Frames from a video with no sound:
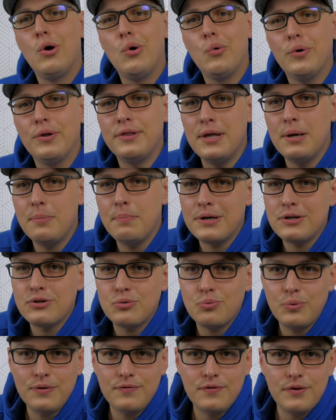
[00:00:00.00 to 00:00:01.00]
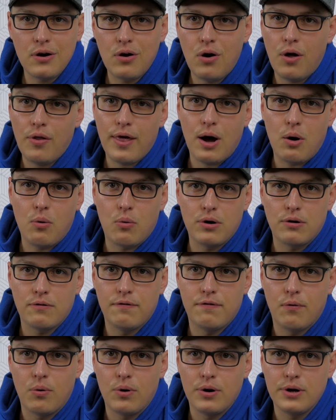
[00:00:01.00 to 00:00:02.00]
With Nimbix, we've done all that work
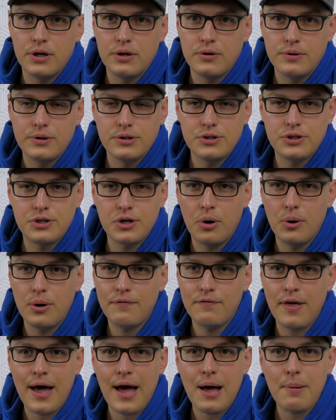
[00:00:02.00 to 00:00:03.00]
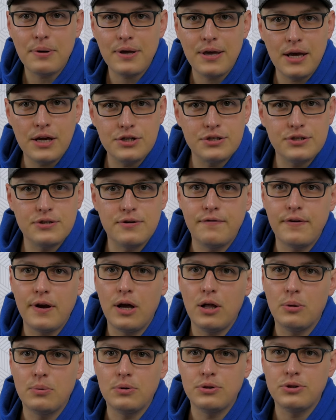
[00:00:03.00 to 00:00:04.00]
for you, and so if the application's
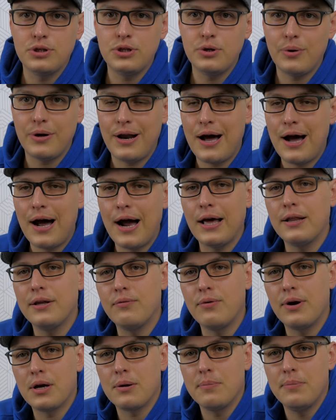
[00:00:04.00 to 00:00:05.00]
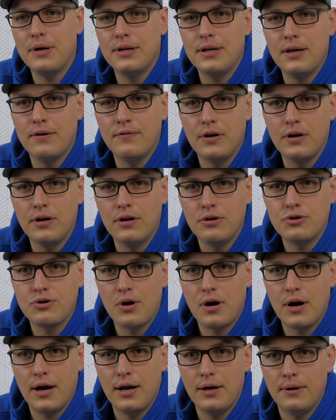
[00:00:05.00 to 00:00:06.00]
available to you, I'd highly recommend giving it a
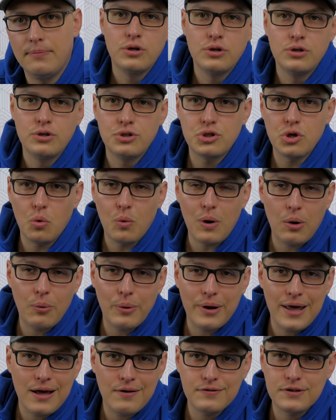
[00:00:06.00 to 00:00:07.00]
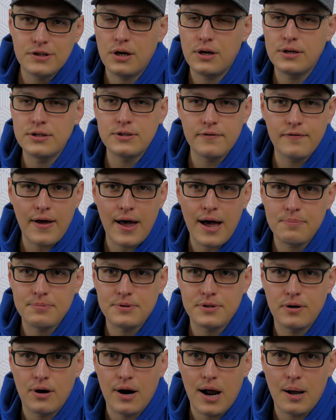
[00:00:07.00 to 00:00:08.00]
try. So while we have tons of
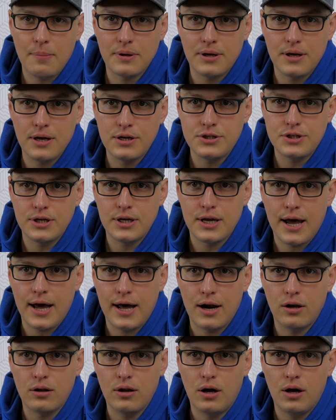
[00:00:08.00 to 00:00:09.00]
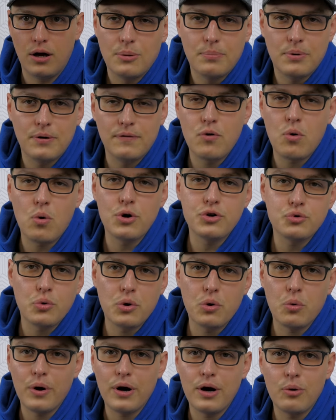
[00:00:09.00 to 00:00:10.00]
apps in our application catalog, but of course
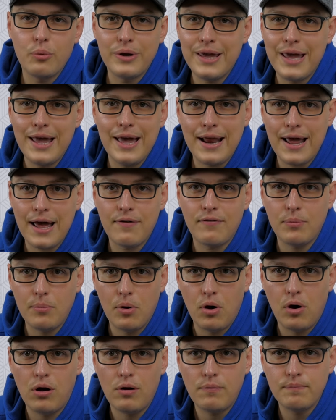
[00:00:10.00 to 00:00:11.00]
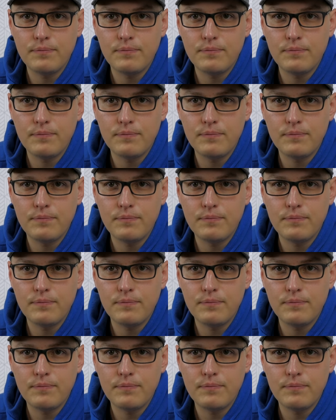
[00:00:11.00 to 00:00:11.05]
we're aware we can't have them all.